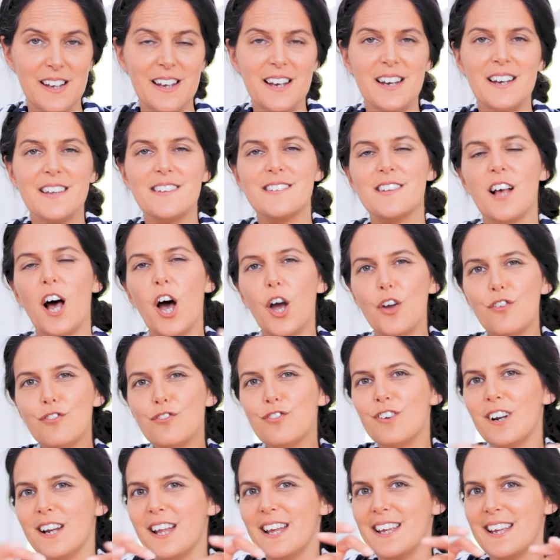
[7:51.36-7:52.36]
So
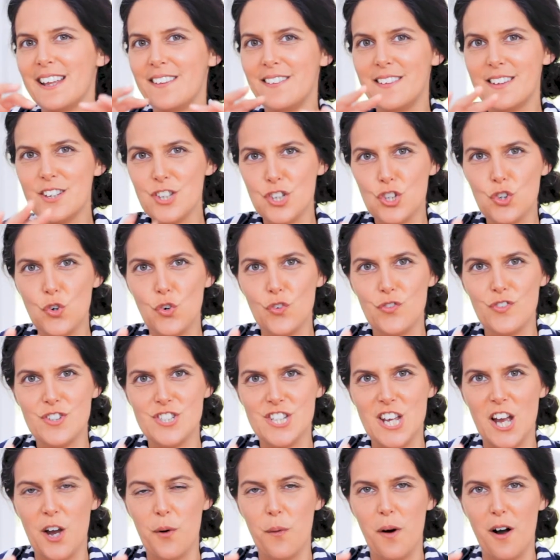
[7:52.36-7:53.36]
hopefully in this short
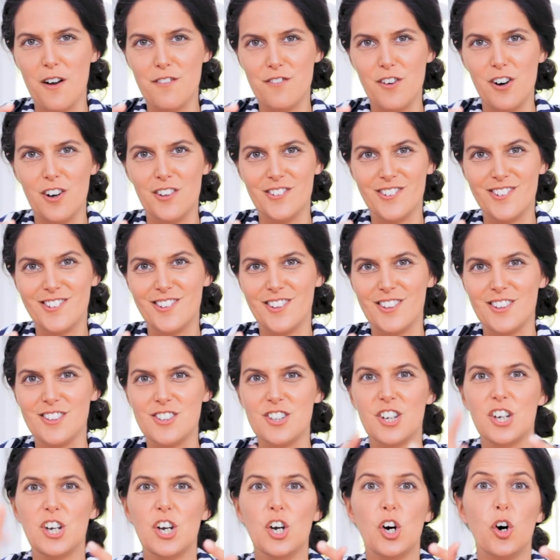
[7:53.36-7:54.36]
video I've answered
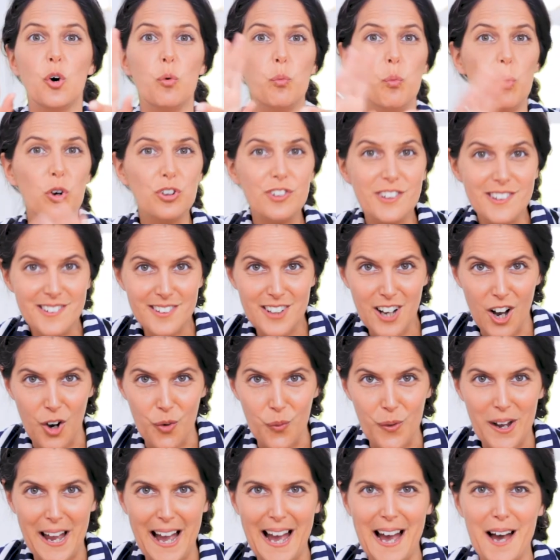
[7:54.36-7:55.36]
what is a
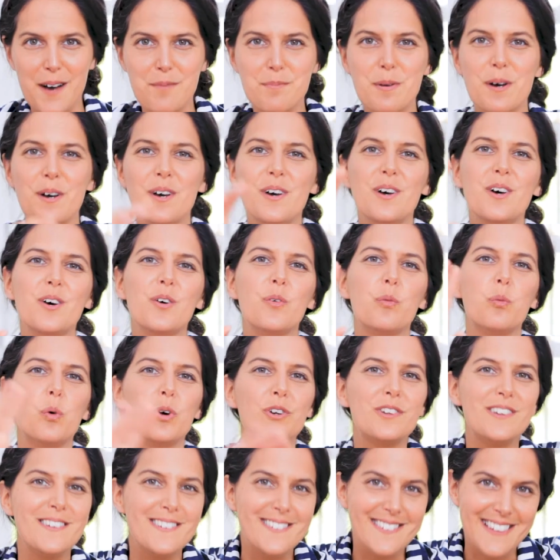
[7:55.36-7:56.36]
cold cap,
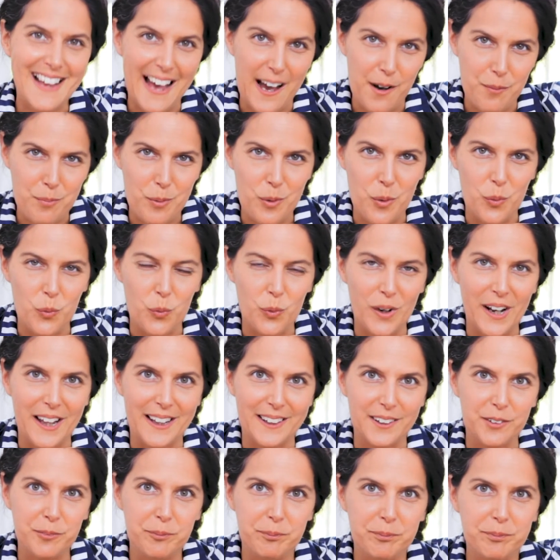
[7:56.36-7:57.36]
what is scalp
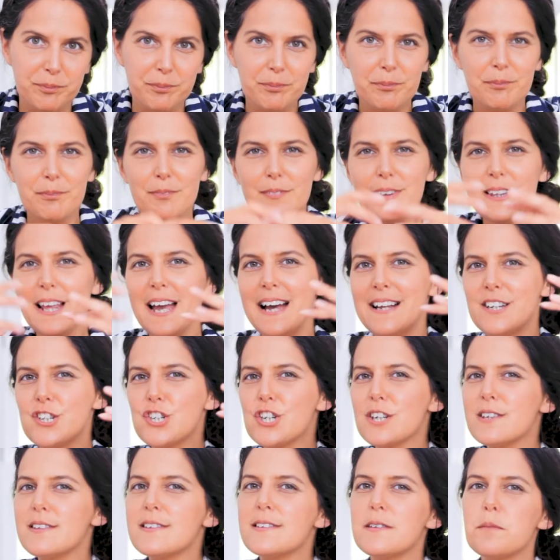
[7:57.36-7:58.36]
cooling, and
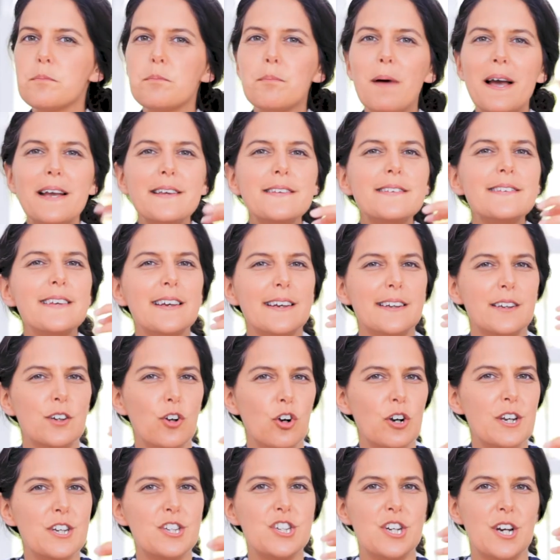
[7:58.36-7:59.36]
just some basic
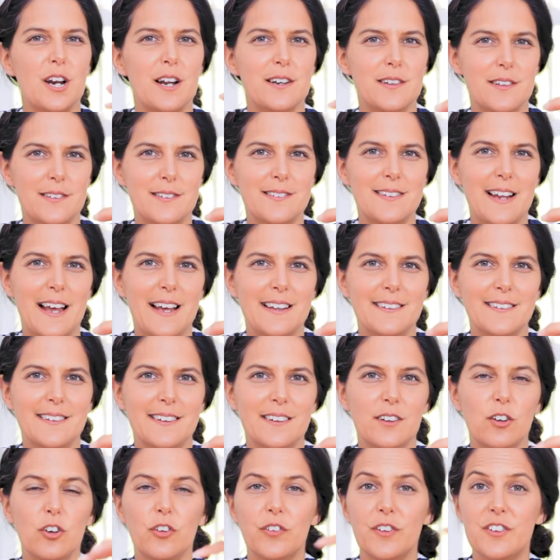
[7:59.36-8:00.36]
knowledge and
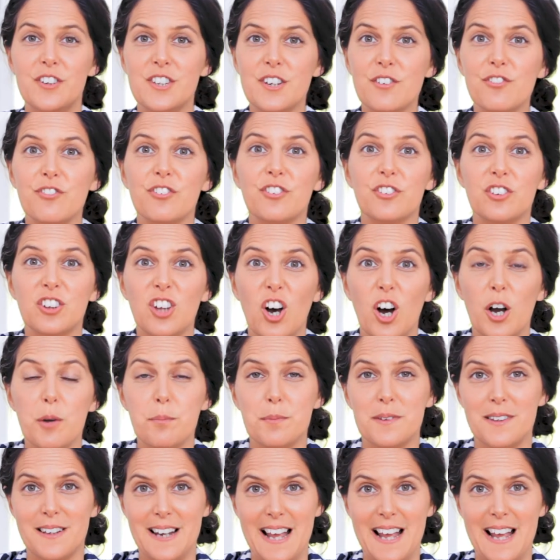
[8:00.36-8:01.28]
understanding on the different types and